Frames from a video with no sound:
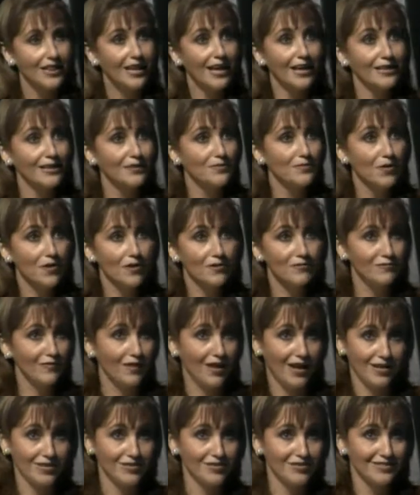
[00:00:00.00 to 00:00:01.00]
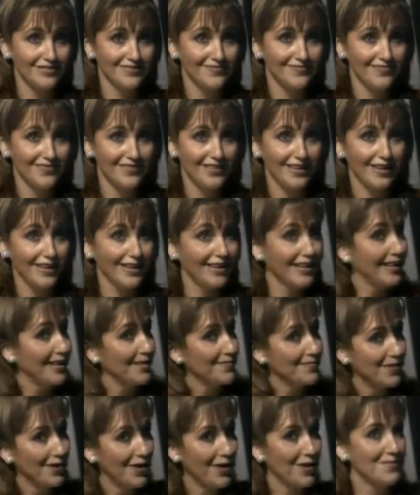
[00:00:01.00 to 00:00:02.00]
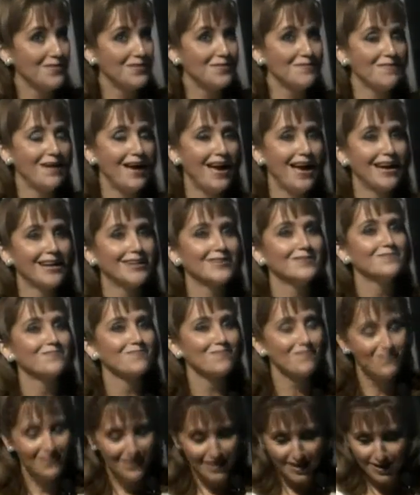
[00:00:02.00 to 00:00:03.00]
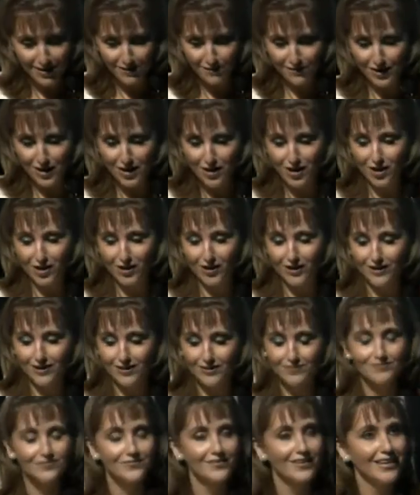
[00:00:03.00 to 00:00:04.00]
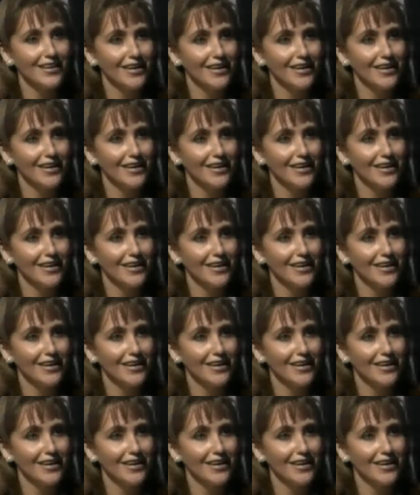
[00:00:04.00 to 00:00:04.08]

Like the butterflies, they keep coming back every year,